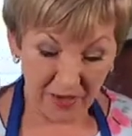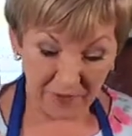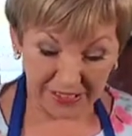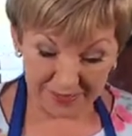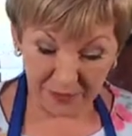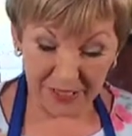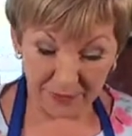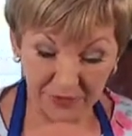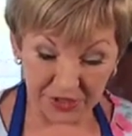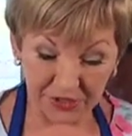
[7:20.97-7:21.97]
But
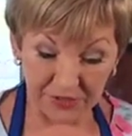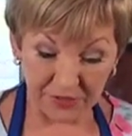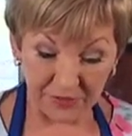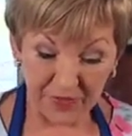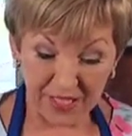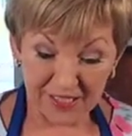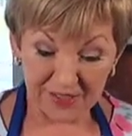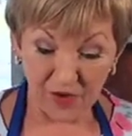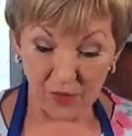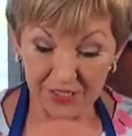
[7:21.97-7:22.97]
people do.
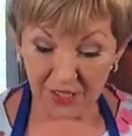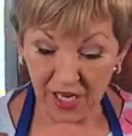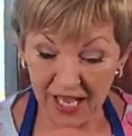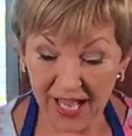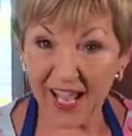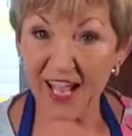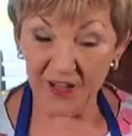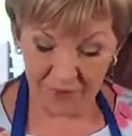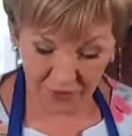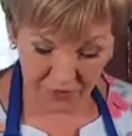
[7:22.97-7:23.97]
So I wonder,
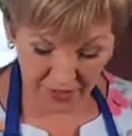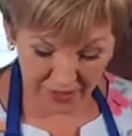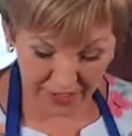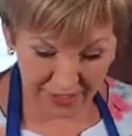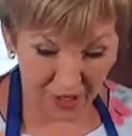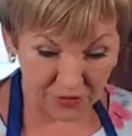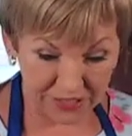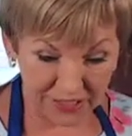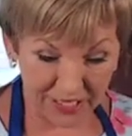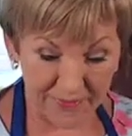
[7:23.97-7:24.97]
if you're an
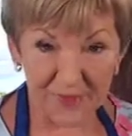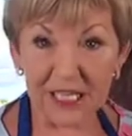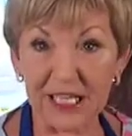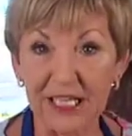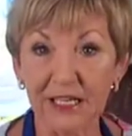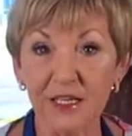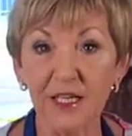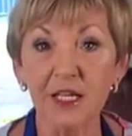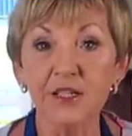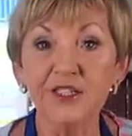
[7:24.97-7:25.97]
oldie like me,
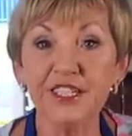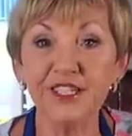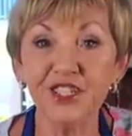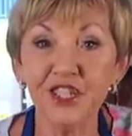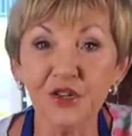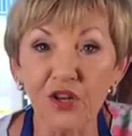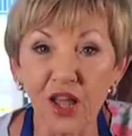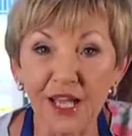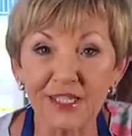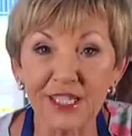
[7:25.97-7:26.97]
did you
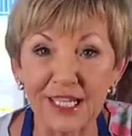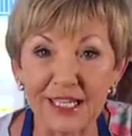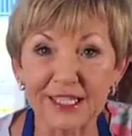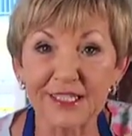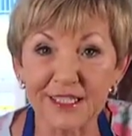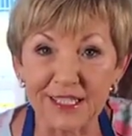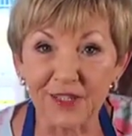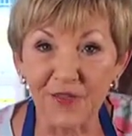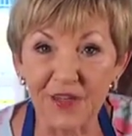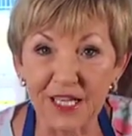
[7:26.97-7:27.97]
like to eat the skin
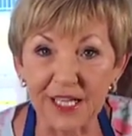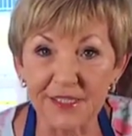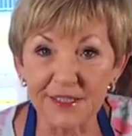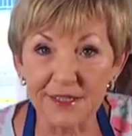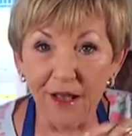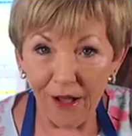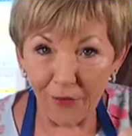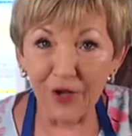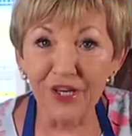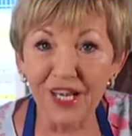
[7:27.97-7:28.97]
off the custard? I
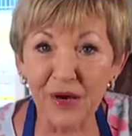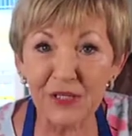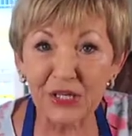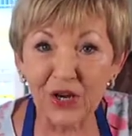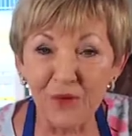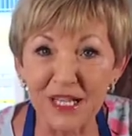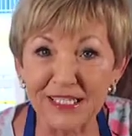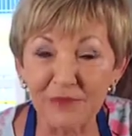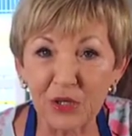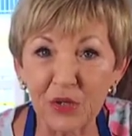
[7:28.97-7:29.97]
want to know in the
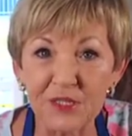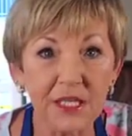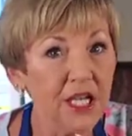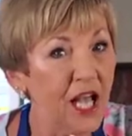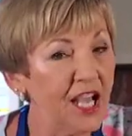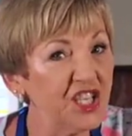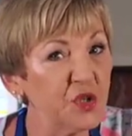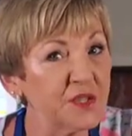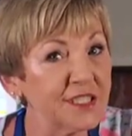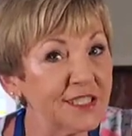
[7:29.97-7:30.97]
comments, because are
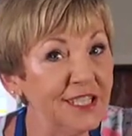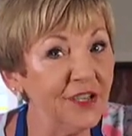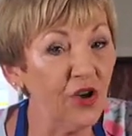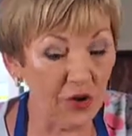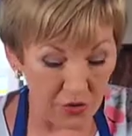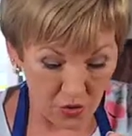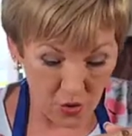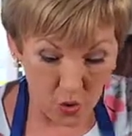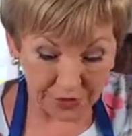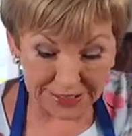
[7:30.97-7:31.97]
you a skin on
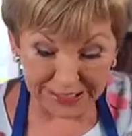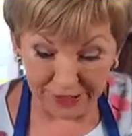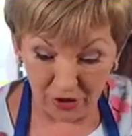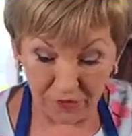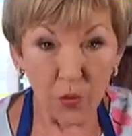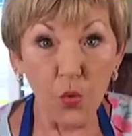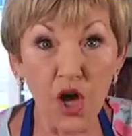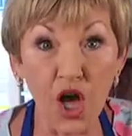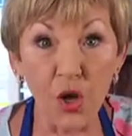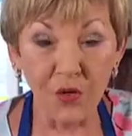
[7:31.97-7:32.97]
or skin off?
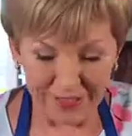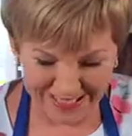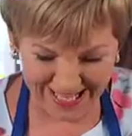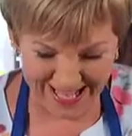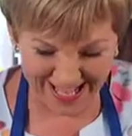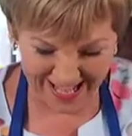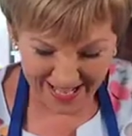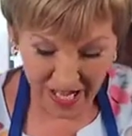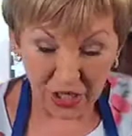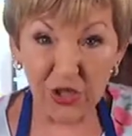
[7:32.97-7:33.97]
Woohoo!
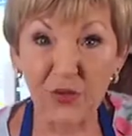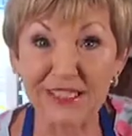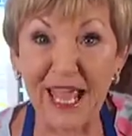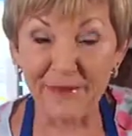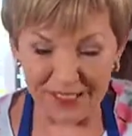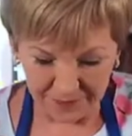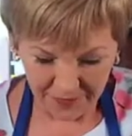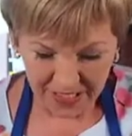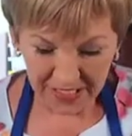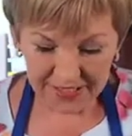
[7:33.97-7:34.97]
Look what's happening.
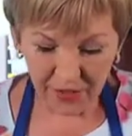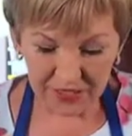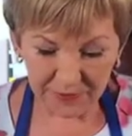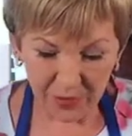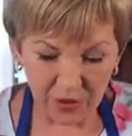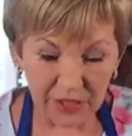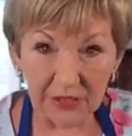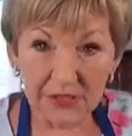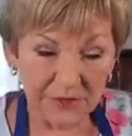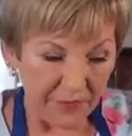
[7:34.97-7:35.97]
So it's boiled.